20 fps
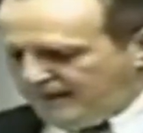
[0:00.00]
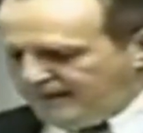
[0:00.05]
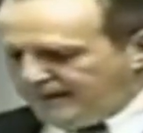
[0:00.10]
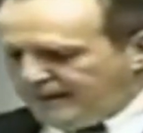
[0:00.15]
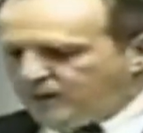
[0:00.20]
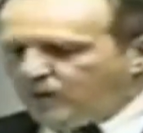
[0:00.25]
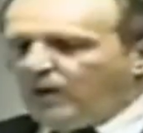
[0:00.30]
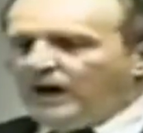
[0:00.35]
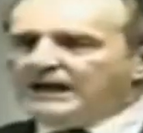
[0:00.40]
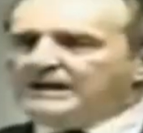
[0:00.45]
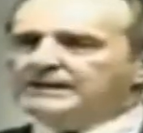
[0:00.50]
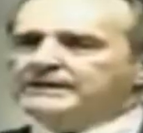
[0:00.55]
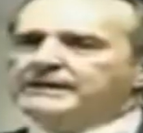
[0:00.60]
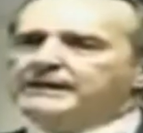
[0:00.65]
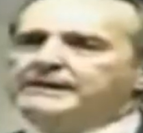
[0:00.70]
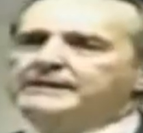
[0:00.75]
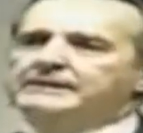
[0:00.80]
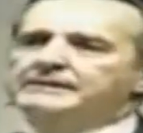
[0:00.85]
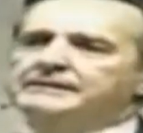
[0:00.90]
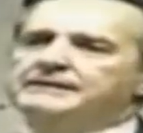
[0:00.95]
And
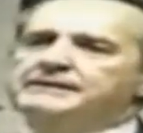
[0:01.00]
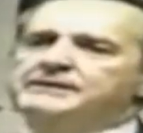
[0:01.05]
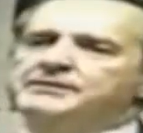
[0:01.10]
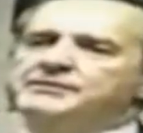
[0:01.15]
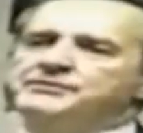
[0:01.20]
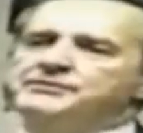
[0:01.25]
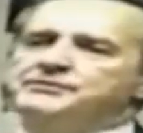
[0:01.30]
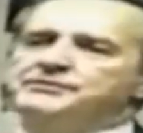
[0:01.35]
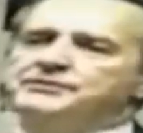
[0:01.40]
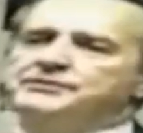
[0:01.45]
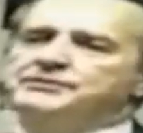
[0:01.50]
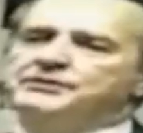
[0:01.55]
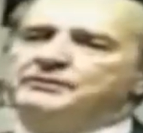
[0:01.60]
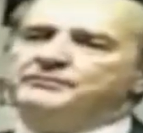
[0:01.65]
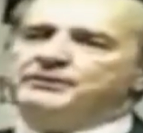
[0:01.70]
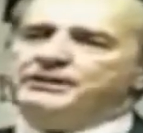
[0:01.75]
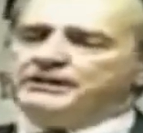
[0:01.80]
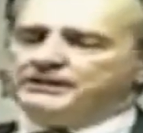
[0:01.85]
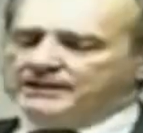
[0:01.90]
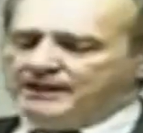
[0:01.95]
equality is
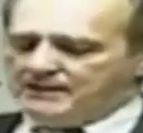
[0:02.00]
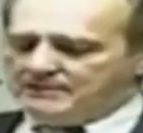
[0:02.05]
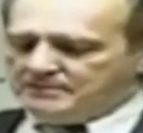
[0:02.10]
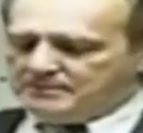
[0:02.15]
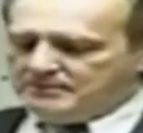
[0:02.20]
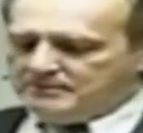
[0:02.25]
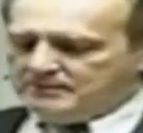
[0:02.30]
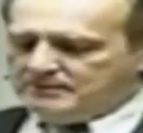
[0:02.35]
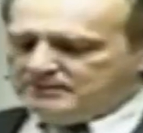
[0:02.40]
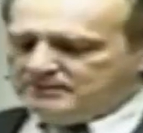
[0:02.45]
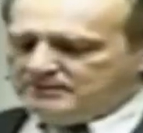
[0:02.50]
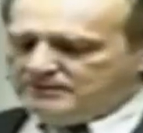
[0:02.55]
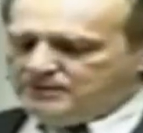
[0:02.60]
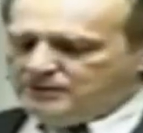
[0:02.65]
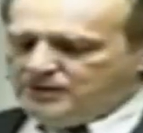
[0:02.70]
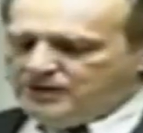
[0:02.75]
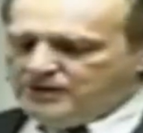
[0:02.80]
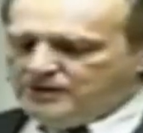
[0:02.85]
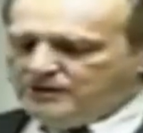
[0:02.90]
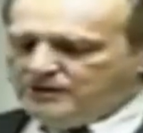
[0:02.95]
something that you